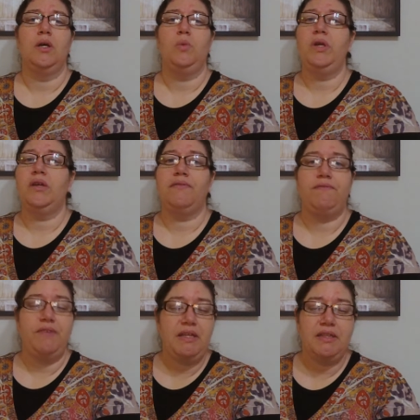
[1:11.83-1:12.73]
we can
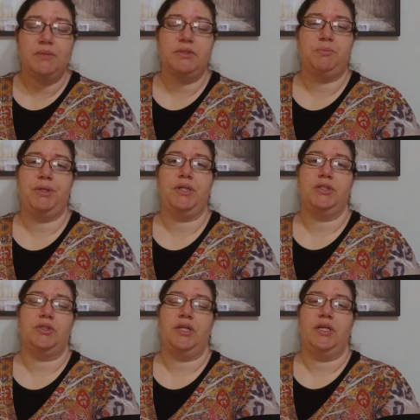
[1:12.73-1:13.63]
feed them
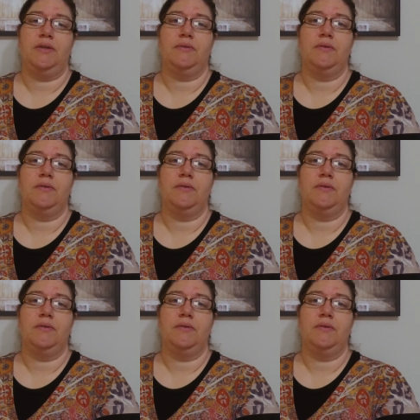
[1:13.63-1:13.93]
spiritually,